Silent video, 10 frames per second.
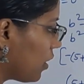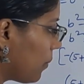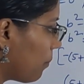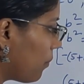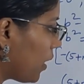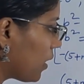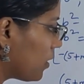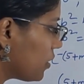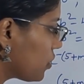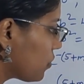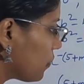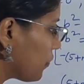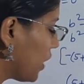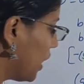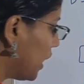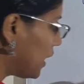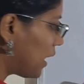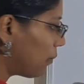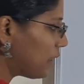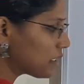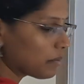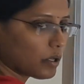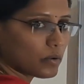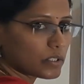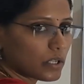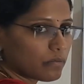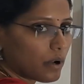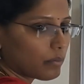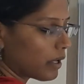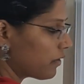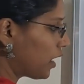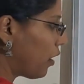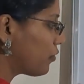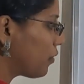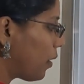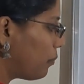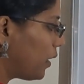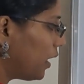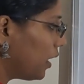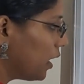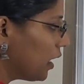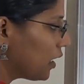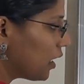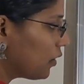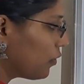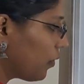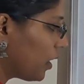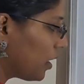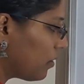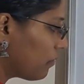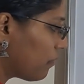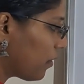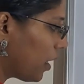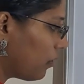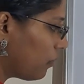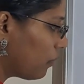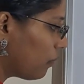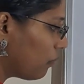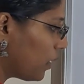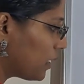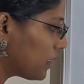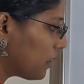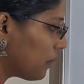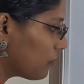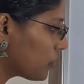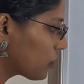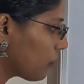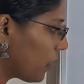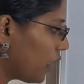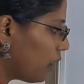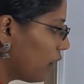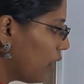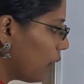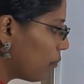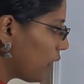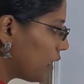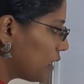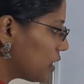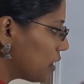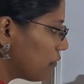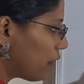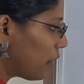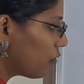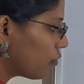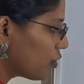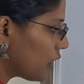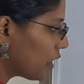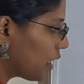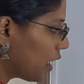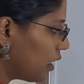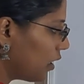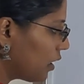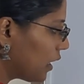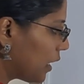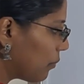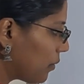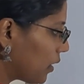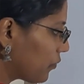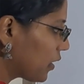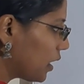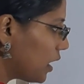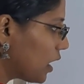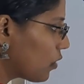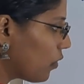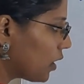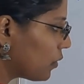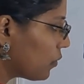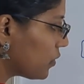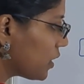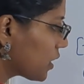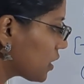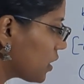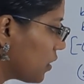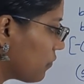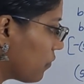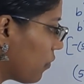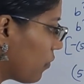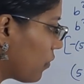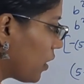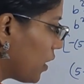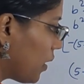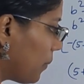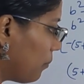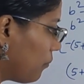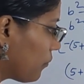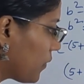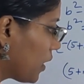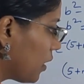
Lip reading: m minus 2. A plus b whole square formula we have to apply. Here 25 plus m square minus 5 2 10 m equal to 64 m